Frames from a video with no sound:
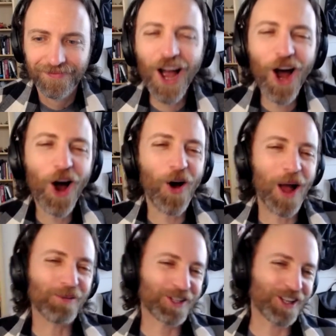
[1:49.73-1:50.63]
Oh,
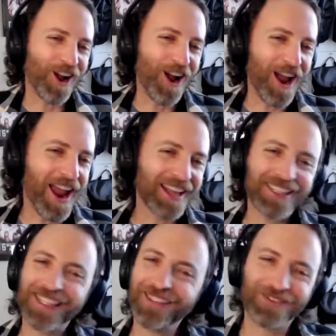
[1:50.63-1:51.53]
I'm sorry.
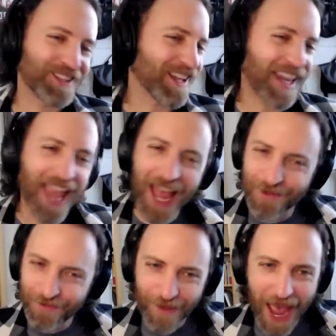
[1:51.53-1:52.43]
Again,
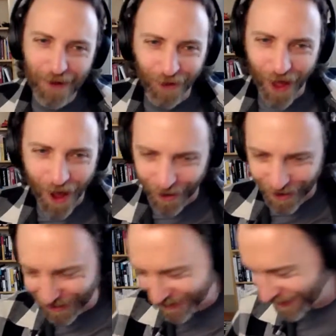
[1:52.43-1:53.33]
bad vlogger.